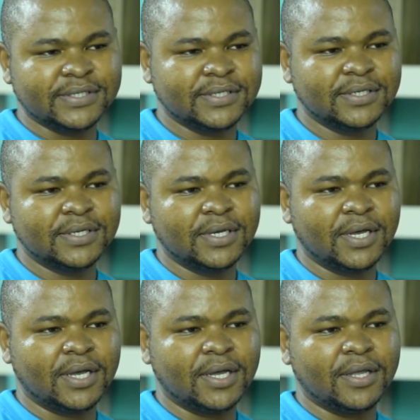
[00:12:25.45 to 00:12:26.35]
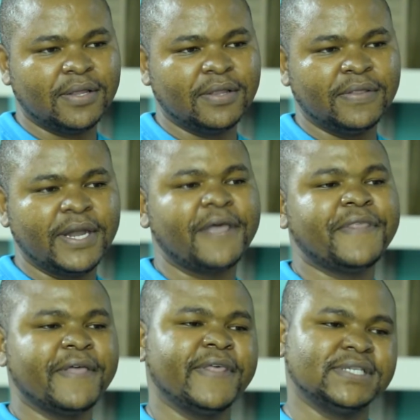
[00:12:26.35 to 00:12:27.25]
Yeah uh, then I
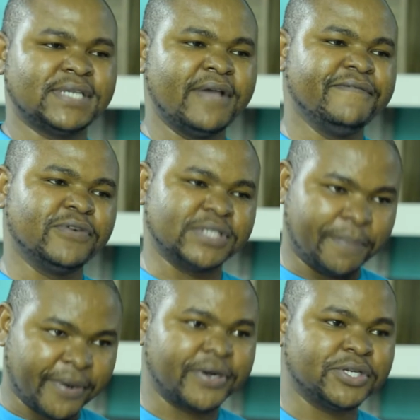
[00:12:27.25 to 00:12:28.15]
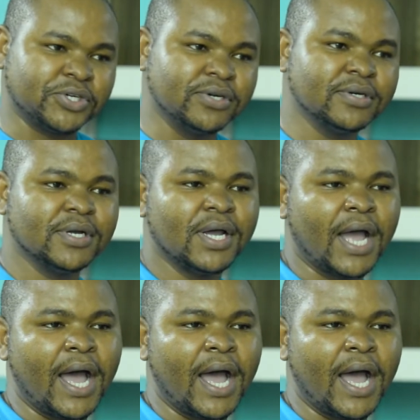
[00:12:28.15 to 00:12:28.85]
think there's time for separation. Mm-hmm.